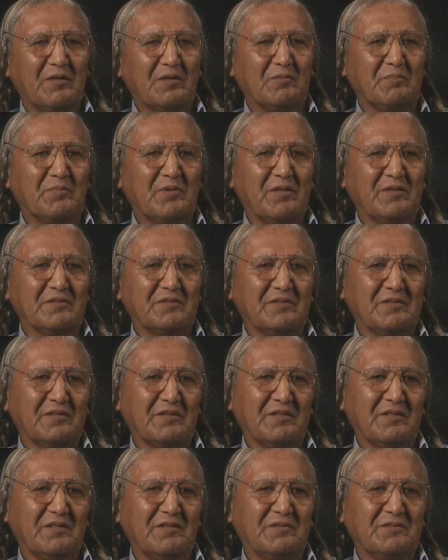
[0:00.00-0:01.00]
other parts of
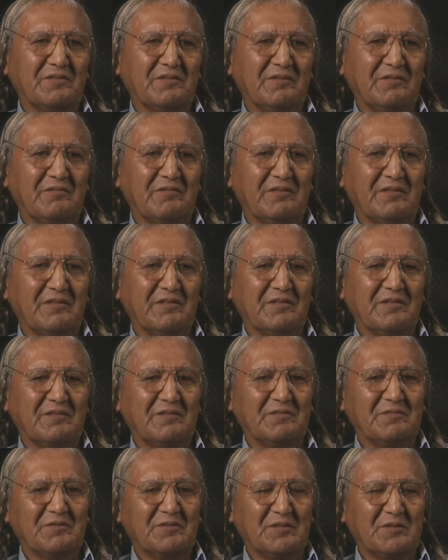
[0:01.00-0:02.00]
the country when uh,
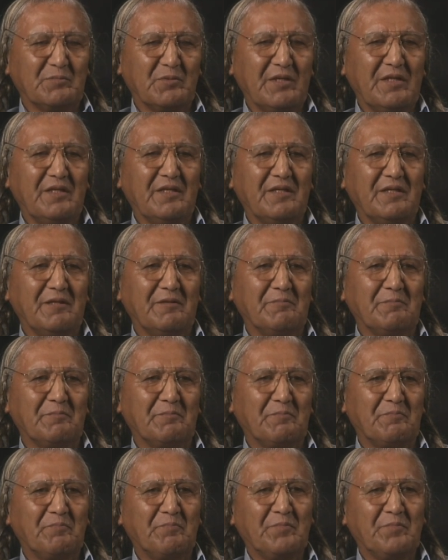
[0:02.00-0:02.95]
spring came.